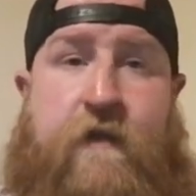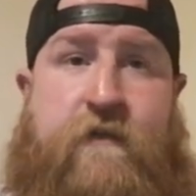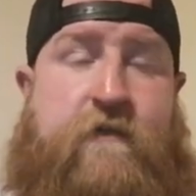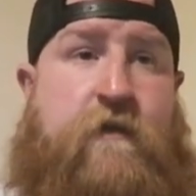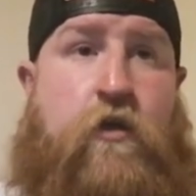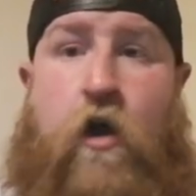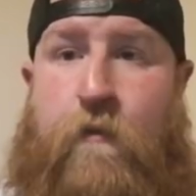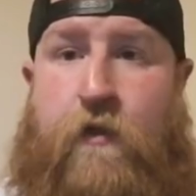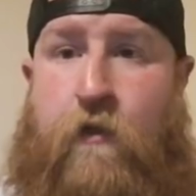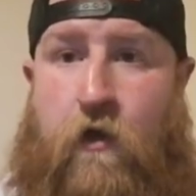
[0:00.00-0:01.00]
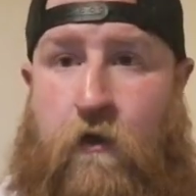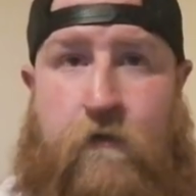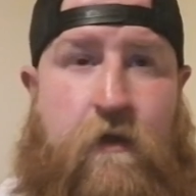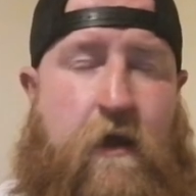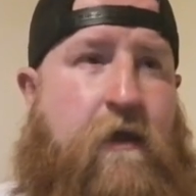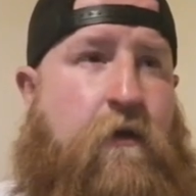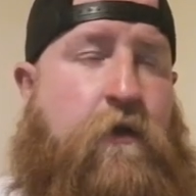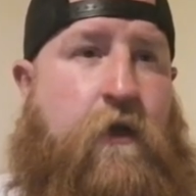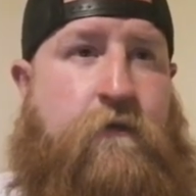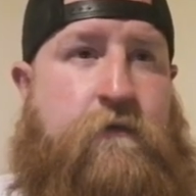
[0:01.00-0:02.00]
It's common law.
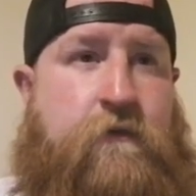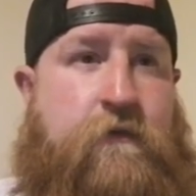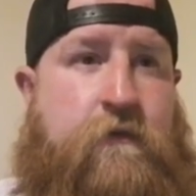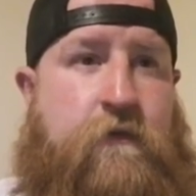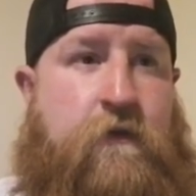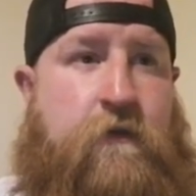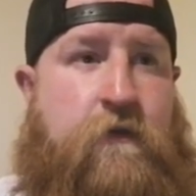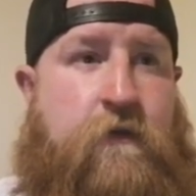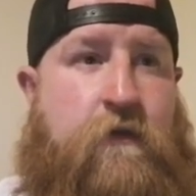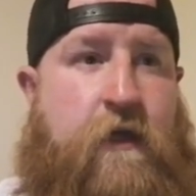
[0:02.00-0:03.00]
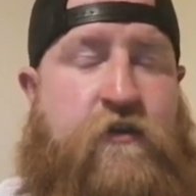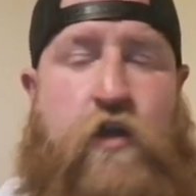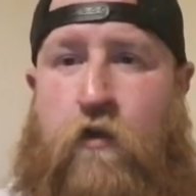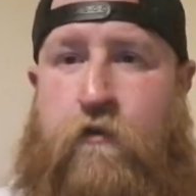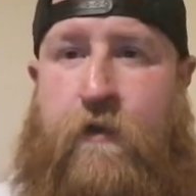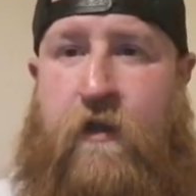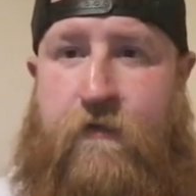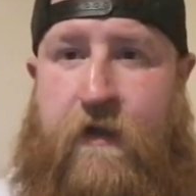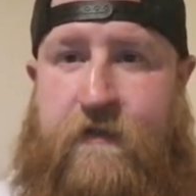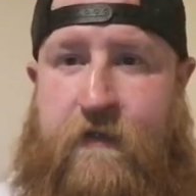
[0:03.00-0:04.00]
Hold on. It's not a criminal
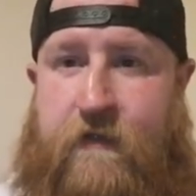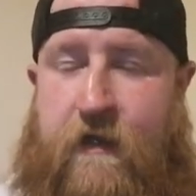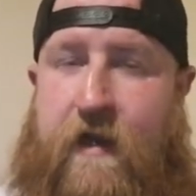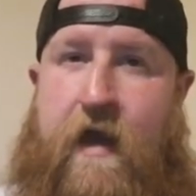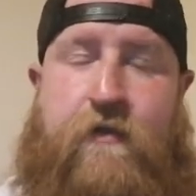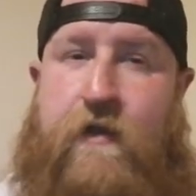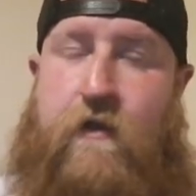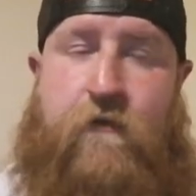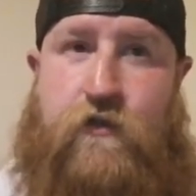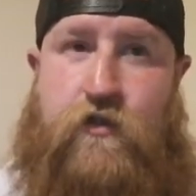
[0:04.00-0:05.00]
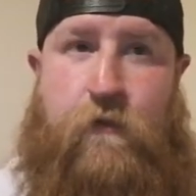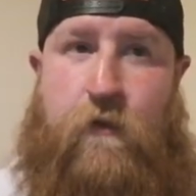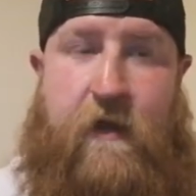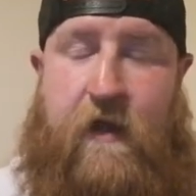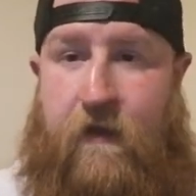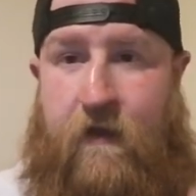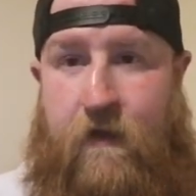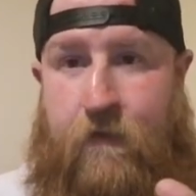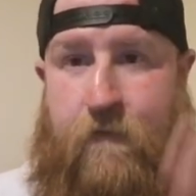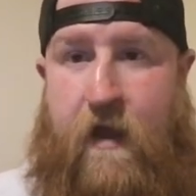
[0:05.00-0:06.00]
offence. I can't think off the top of my head,
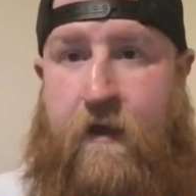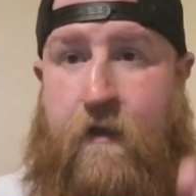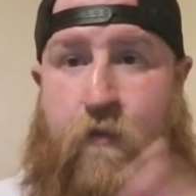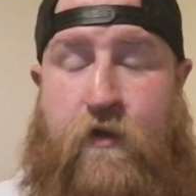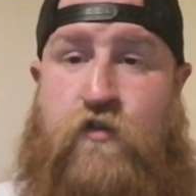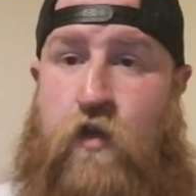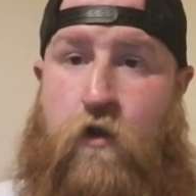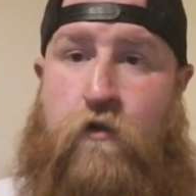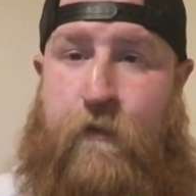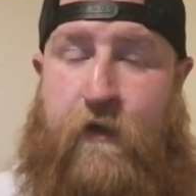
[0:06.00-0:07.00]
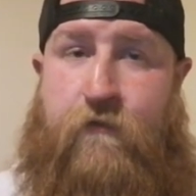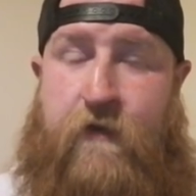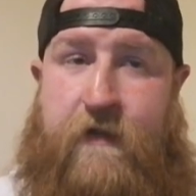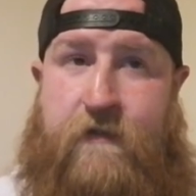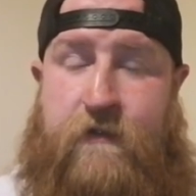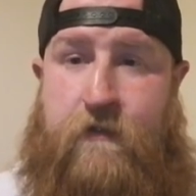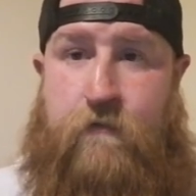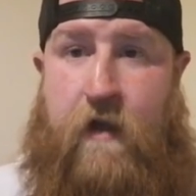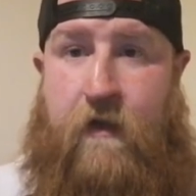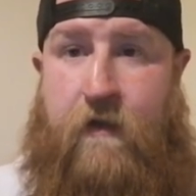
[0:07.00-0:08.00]
right? But it's not a criminal offence,
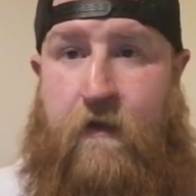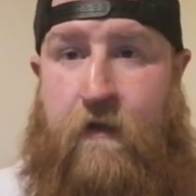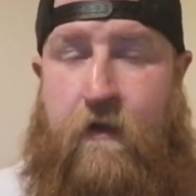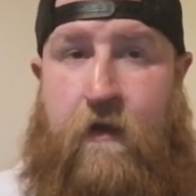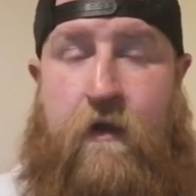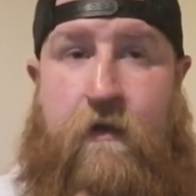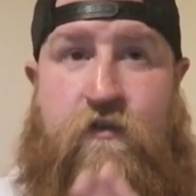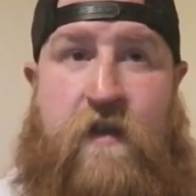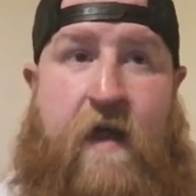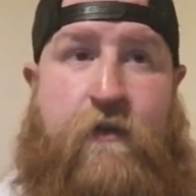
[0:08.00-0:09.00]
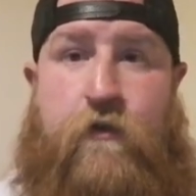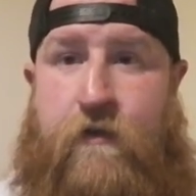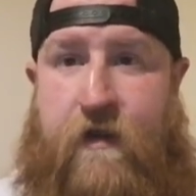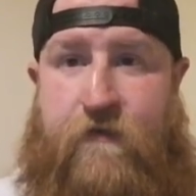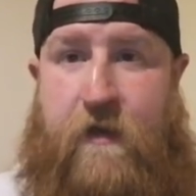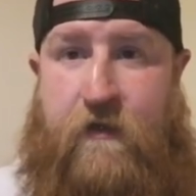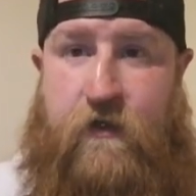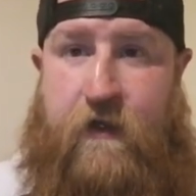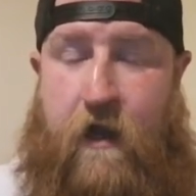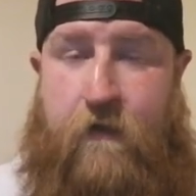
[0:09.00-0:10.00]
right? Slander and
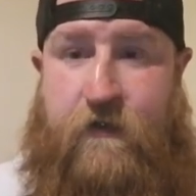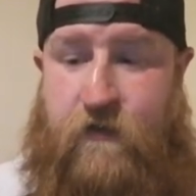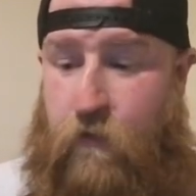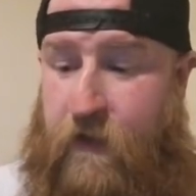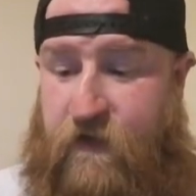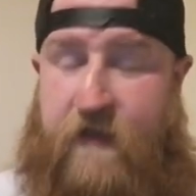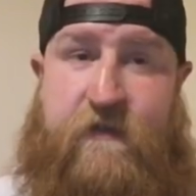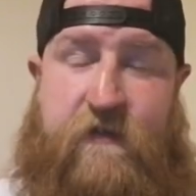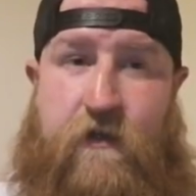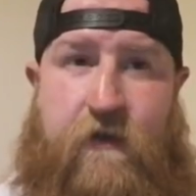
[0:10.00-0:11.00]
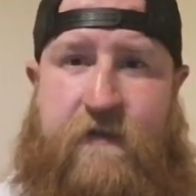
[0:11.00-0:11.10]
defamation of character, which this isn't.